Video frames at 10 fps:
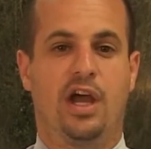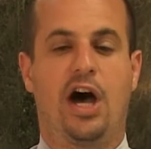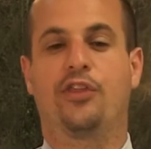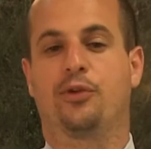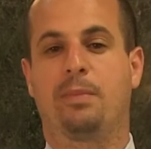
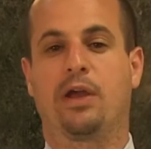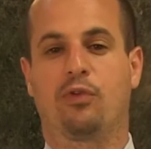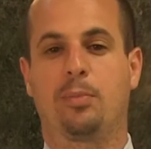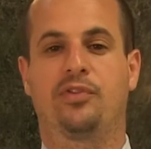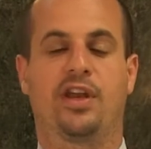authored by
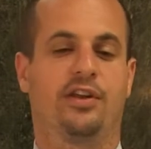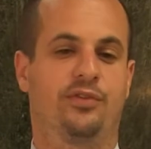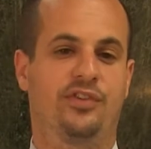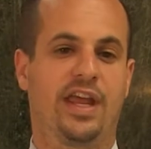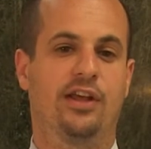
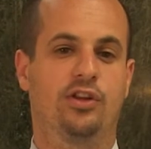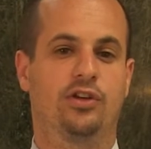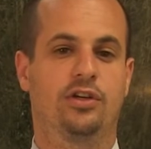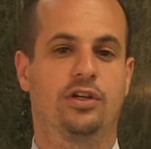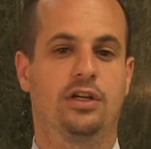Representatives
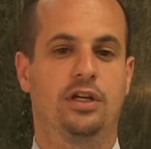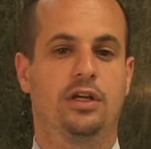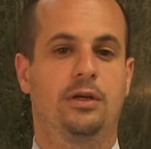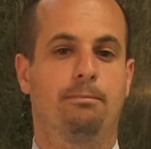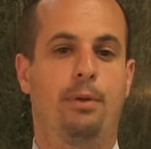Taylor,
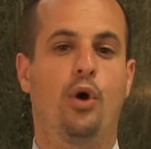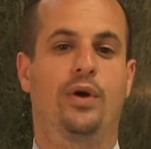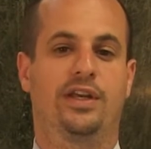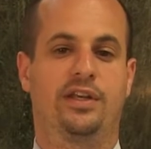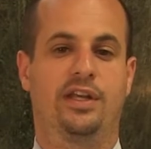
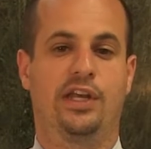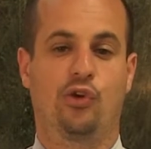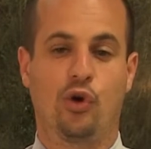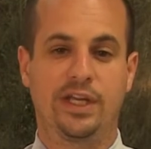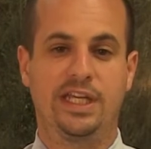Bowen, and
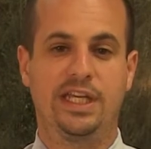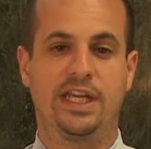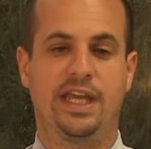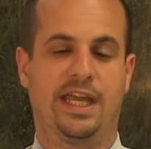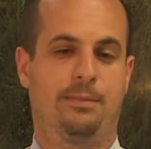Goyke,
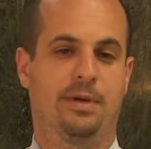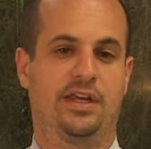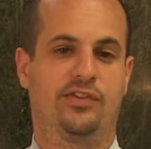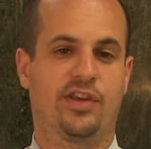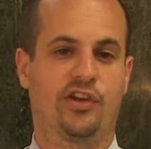and by
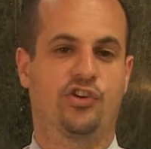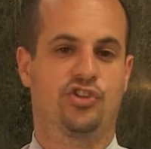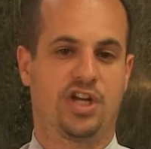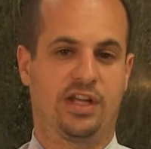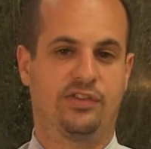Senator
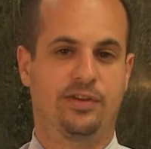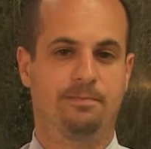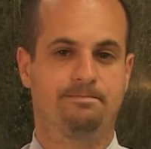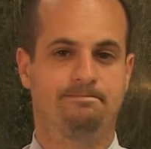Johnson.